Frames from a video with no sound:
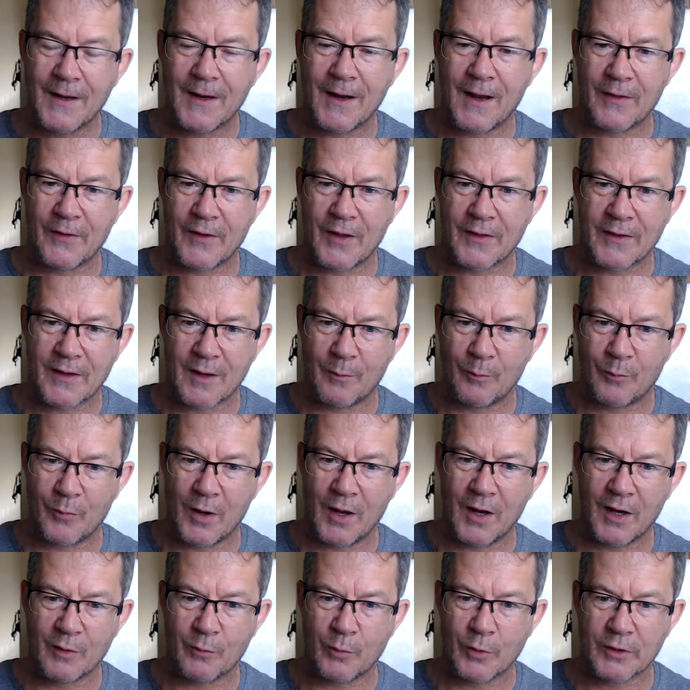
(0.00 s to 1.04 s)
and then the
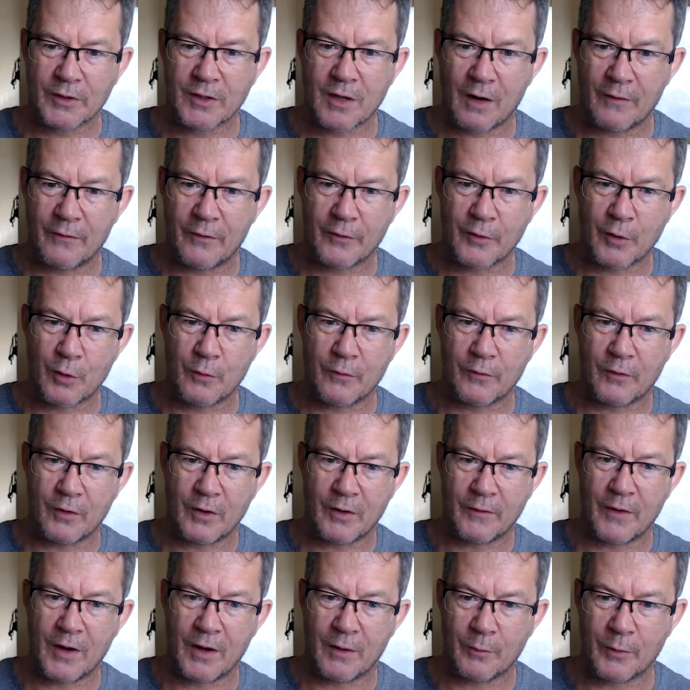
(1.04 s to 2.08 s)
umbrella would cover you
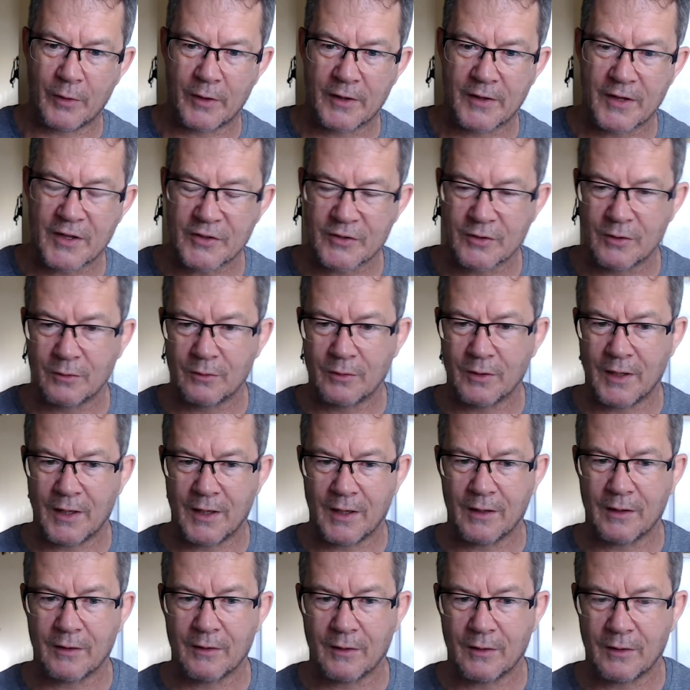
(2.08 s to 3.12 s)
with additional
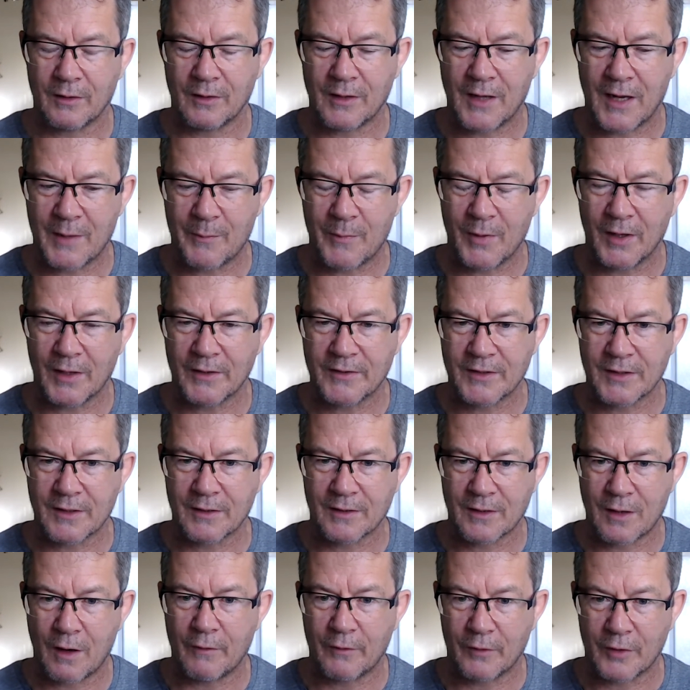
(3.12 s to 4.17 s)
liability
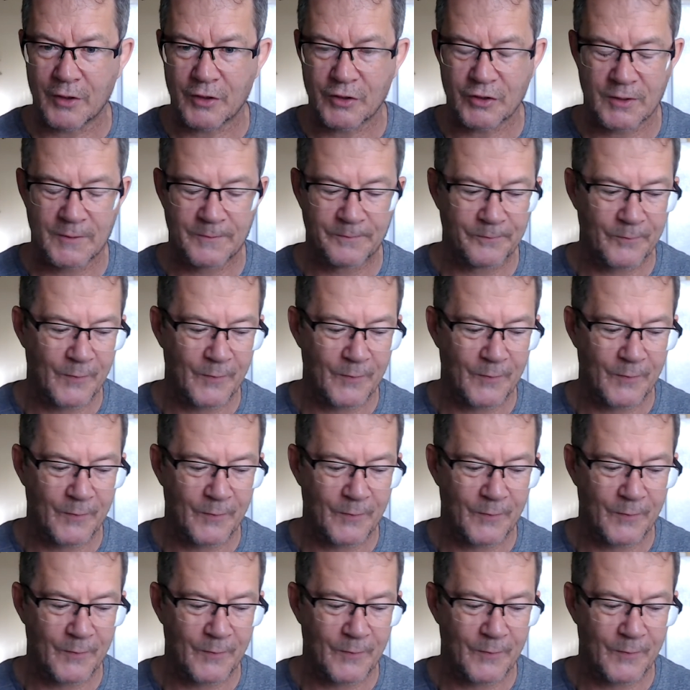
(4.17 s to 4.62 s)
coverage.